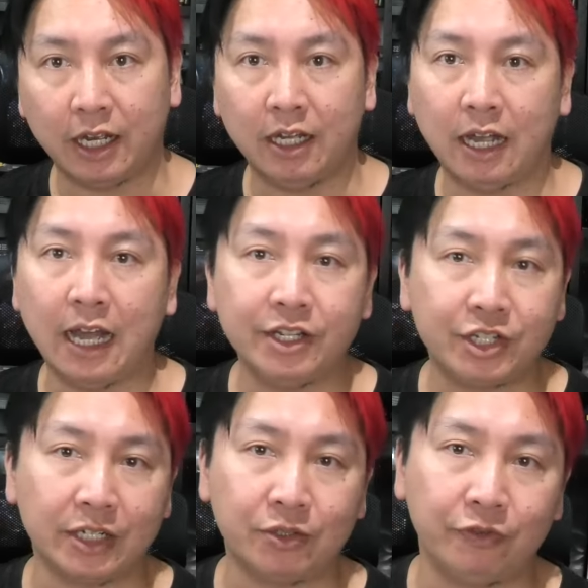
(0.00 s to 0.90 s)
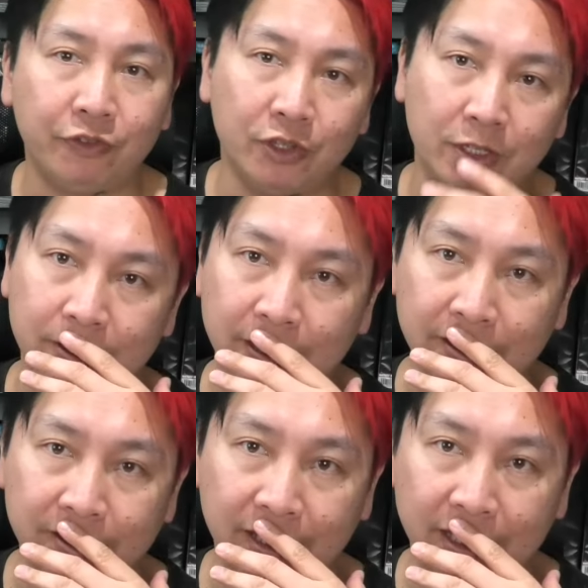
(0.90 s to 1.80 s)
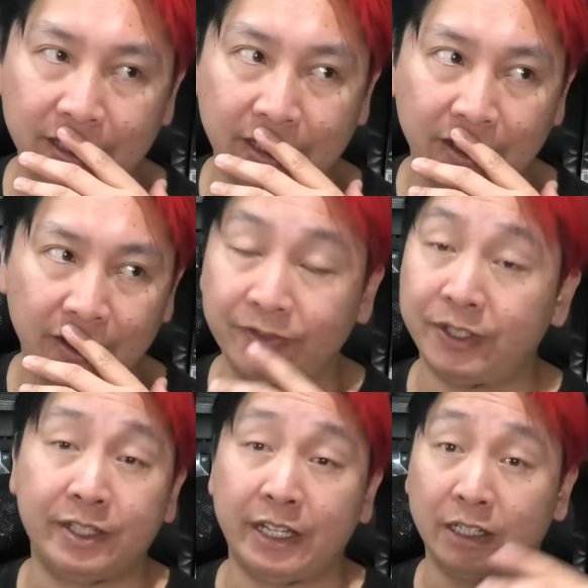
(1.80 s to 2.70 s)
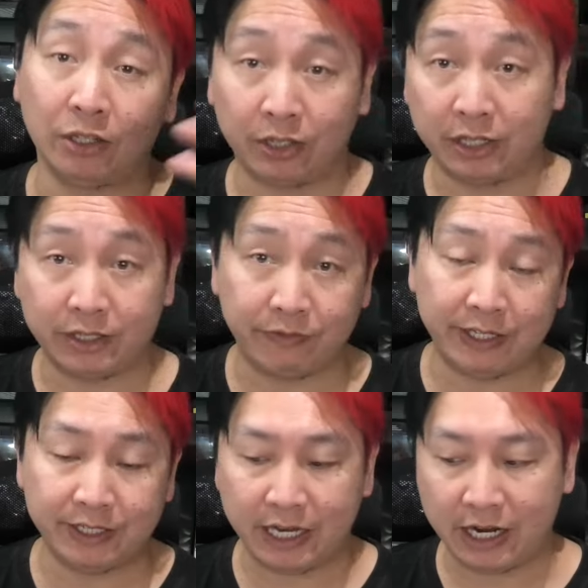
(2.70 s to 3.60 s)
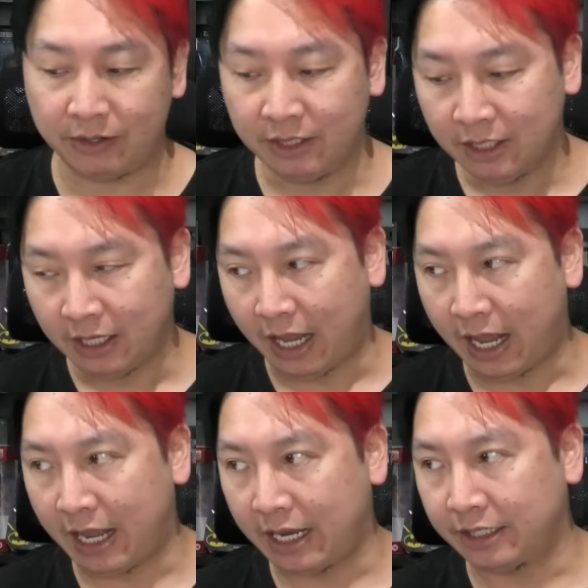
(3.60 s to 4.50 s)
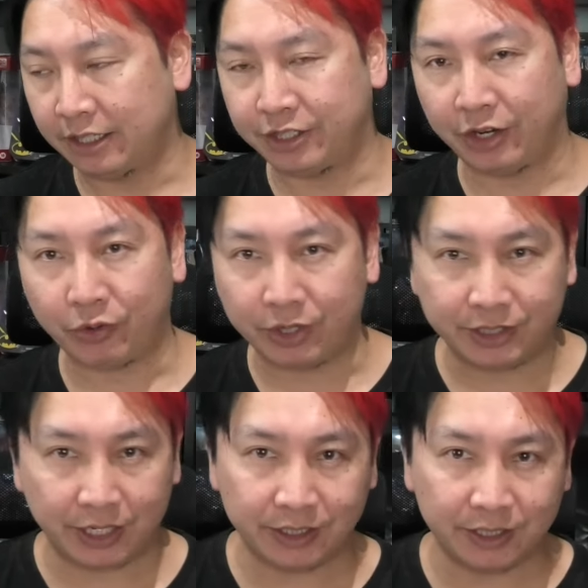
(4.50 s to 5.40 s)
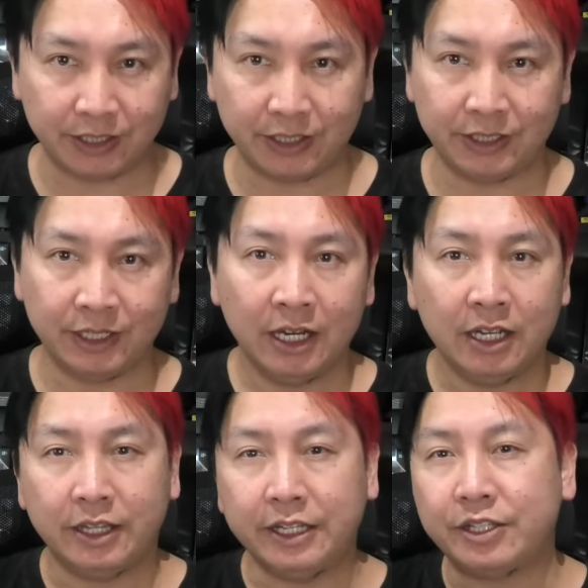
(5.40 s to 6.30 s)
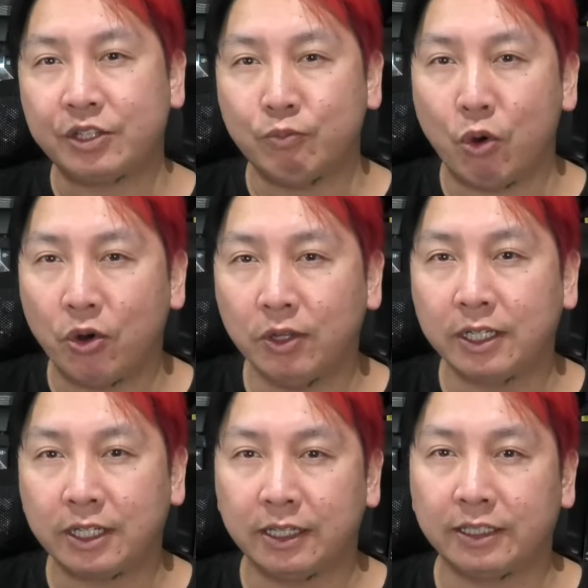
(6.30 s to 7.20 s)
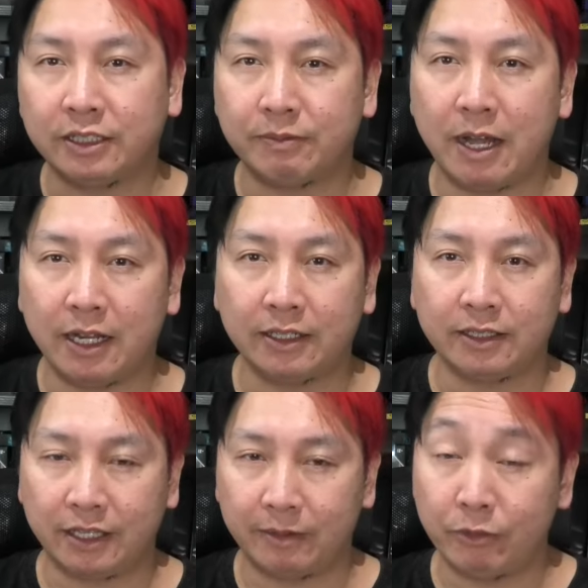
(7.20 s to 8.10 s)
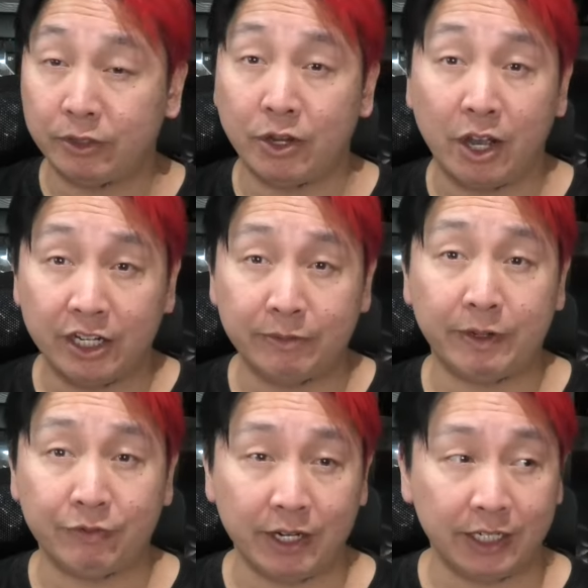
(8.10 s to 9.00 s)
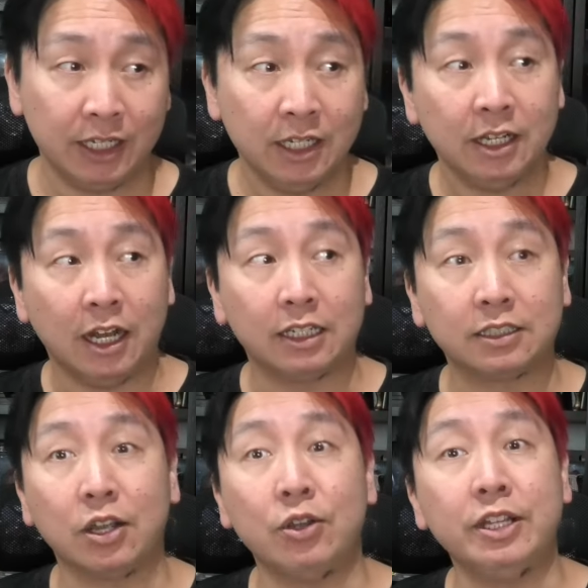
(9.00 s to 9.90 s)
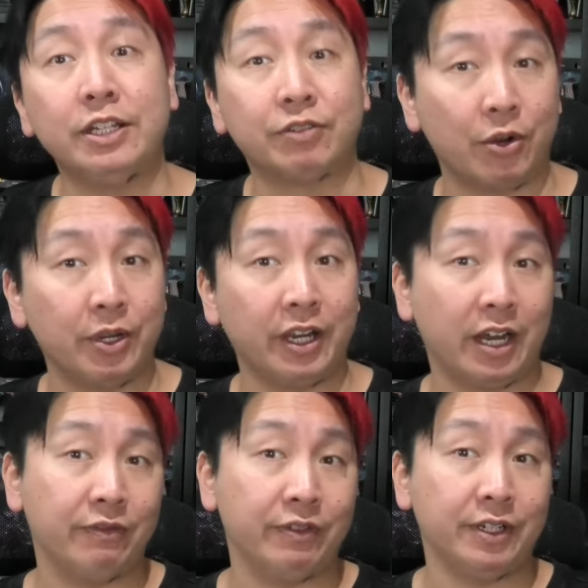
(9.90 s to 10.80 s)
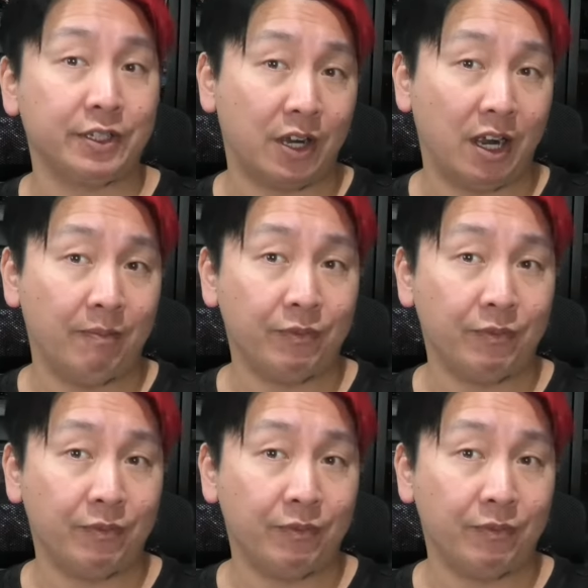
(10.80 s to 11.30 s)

I had a chat to a few of the sellers there that I obviously see at a lot of these events now, and the general consensus is these smaller collector's markets that 9 has been running are slowly growing every time.